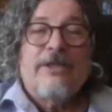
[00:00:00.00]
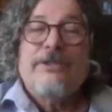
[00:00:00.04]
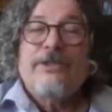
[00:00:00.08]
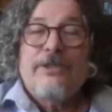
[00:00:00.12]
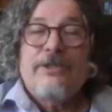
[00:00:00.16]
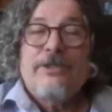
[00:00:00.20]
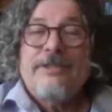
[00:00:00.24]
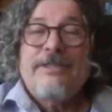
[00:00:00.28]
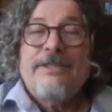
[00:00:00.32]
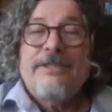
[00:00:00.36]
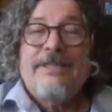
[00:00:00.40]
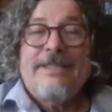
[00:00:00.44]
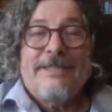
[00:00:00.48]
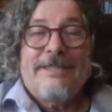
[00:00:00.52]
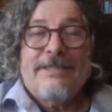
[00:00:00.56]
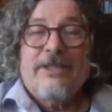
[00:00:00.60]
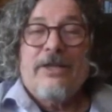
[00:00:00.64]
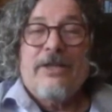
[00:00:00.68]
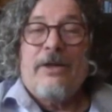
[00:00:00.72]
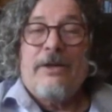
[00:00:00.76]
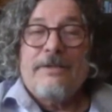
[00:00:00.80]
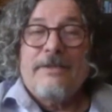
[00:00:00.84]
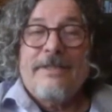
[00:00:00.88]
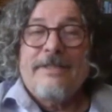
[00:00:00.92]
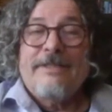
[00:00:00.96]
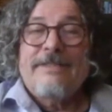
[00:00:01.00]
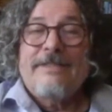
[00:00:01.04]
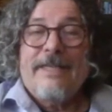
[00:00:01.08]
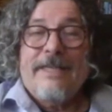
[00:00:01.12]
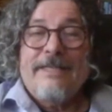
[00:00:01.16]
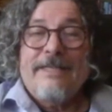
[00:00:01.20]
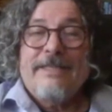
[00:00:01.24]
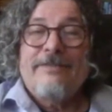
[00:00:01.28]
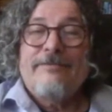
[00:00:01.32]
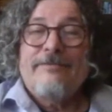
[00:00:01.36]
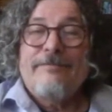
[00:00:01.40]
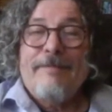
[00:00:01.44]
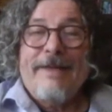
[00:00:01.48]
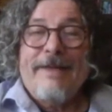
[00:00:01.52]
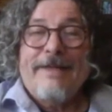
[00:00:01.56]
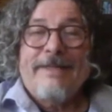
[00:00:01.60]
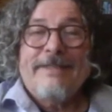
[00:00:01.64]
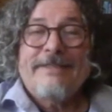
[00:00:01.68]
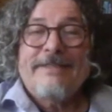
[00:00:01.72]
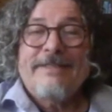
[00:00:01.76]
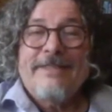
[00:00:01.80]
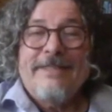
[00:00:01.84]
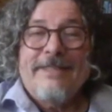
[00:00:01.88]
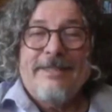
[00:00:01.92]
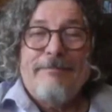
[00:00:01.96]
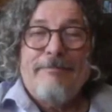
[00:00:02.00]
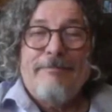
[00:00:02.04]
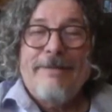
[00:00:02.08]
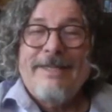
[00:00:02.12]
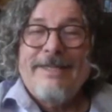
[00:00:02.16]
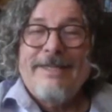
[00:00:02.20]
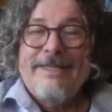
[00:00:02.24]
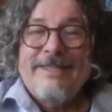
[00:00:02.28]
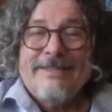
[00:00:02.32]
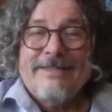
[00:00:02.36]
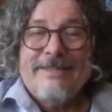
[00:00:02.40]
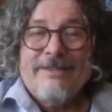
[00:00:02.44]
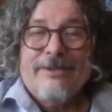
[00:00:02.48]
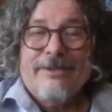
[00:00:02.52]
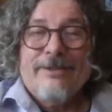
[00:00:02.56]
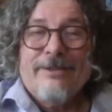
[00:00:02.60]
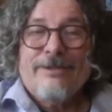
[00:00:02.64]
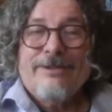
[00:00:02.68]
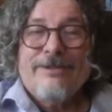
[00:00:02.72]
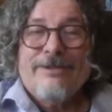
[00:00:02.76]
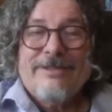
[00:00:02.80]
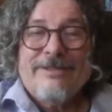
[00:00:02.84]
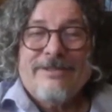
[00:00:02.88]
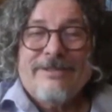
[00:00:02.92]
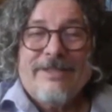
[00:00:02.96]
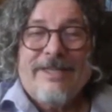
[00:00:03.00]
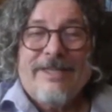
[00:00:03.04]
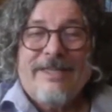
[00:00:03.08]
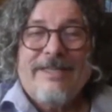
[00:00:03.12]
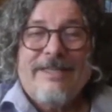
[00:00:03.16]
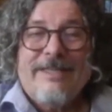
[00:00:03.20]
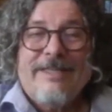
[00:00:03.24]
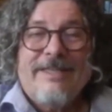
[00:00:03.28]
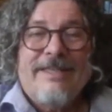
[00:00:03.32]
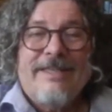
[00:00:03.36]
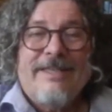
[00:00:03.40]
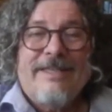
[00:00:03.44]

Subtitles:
Zhongjing is called the saint of medicine in many circles, right?